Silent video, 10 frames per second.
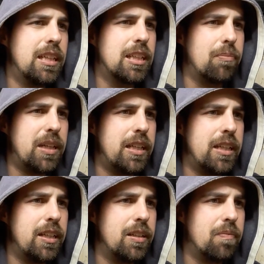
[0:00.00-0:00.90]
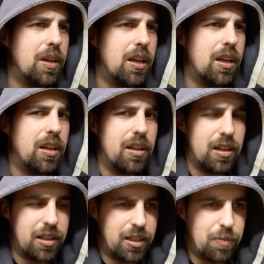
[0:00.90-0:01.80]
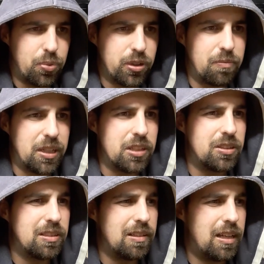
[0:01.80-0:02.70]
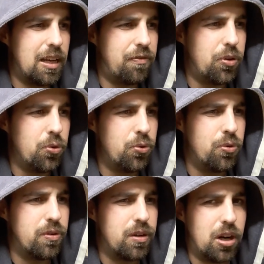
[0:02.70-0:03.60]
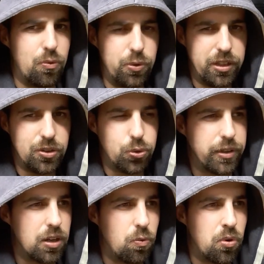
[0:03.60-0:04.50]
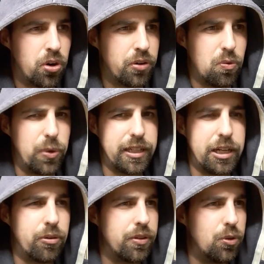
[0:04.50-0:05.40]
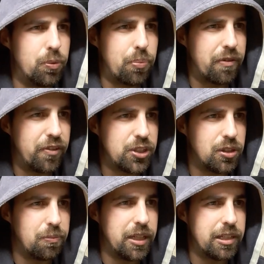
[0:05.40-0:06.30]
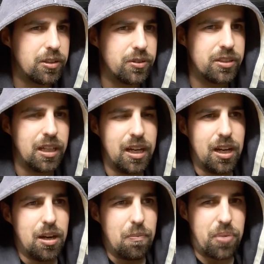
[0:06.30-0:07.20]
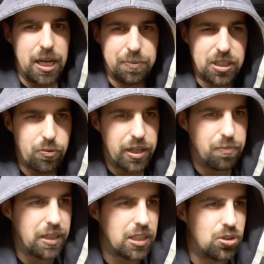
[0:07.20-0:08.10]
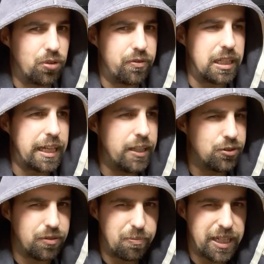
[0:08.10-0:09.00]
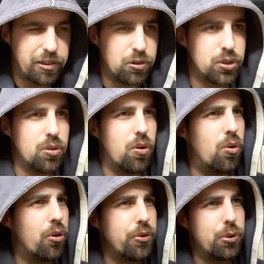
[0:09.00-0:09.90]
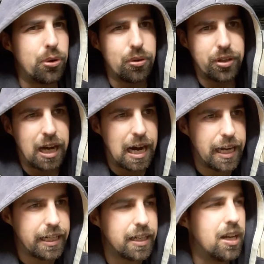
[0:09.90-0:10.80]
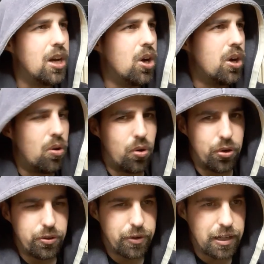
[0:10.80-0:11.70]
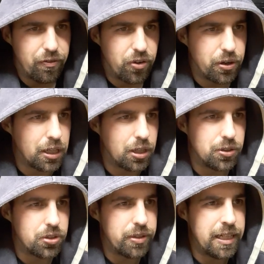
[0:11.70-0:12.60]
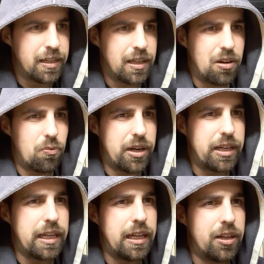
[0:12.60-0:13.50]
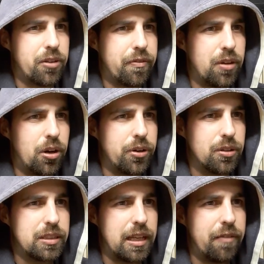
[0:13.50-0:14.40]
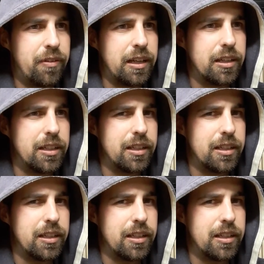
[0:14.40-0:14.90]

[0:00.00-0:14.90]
it can be important, because if you are wounded during a war where there are no professional medicals perhaps around because of the chaos of the battles, or you're on a hike, or you're in a foreign country where they are not having